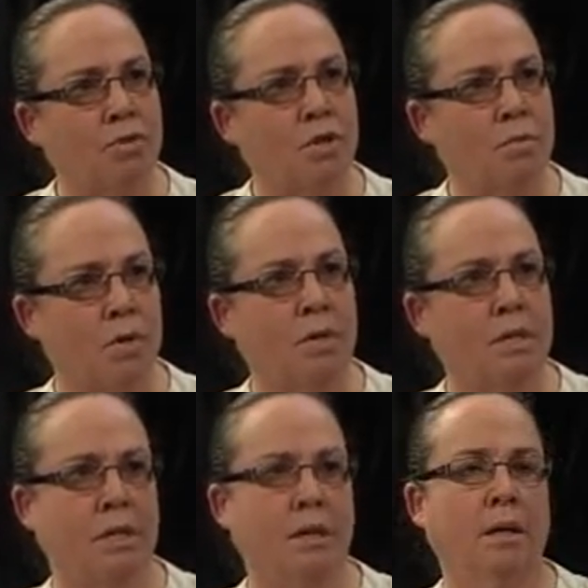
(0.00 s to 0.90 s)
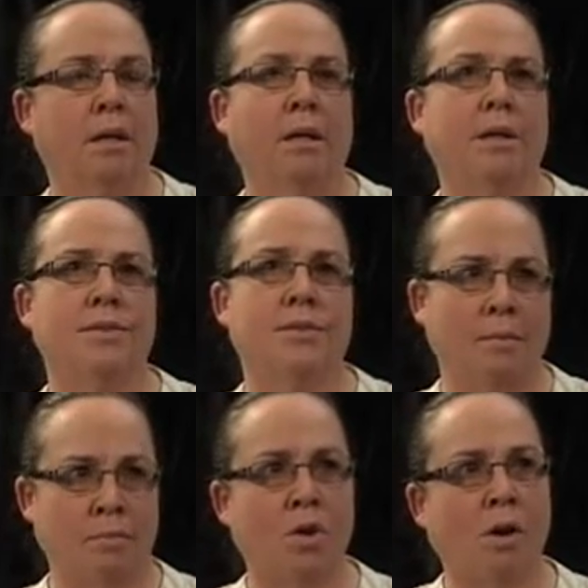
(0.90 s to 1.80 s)
community,
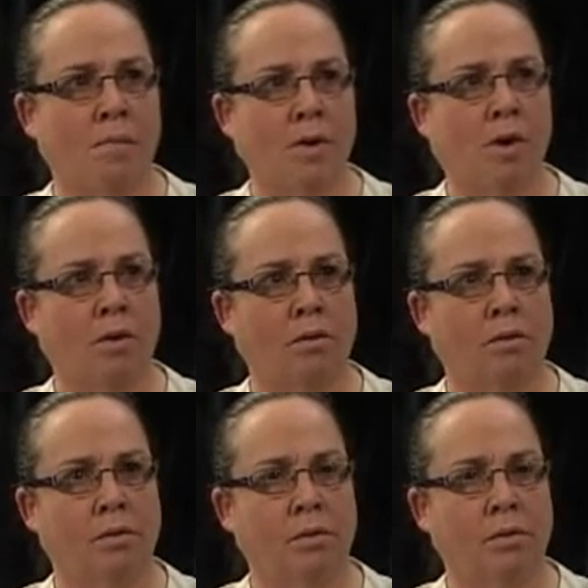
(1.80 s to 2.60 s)
some time ago,